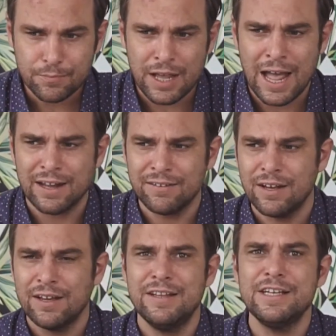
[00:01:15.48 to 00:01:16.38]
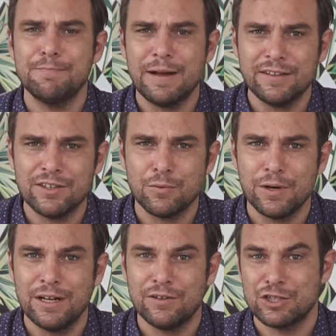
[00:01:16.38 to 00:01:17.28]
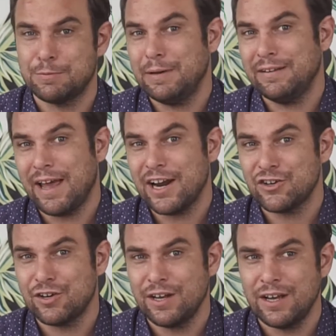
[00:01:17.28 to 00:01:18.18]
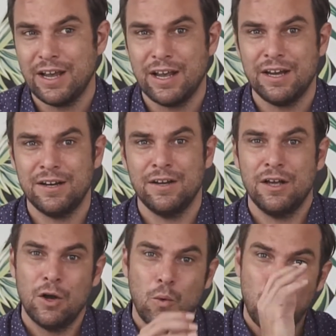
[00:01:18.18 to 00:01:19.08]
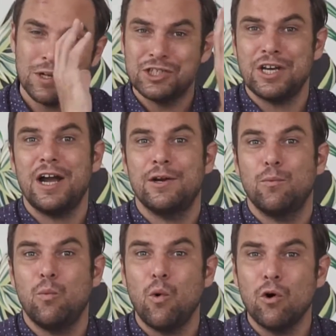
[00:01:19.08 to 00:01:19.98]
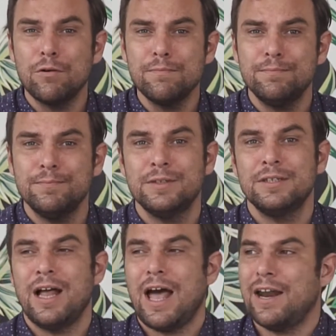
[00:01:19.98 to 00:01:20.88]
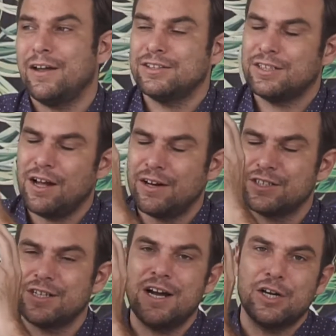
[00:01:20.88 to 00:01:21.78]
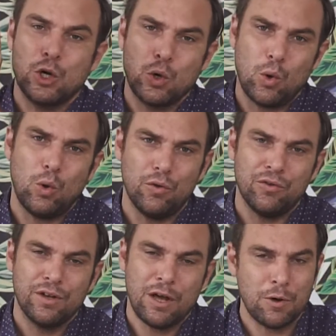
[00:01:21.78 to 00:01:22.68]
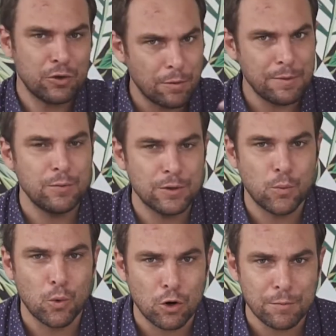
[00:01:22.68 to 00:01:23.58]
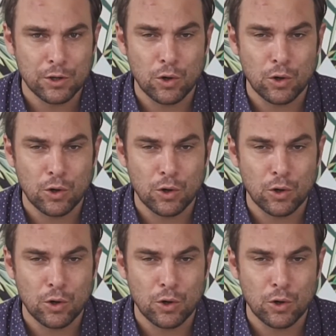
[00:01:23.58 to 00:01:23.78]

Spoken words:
And these methods we need to split actually in one side warm and on the other side cold. What do I mean with warm and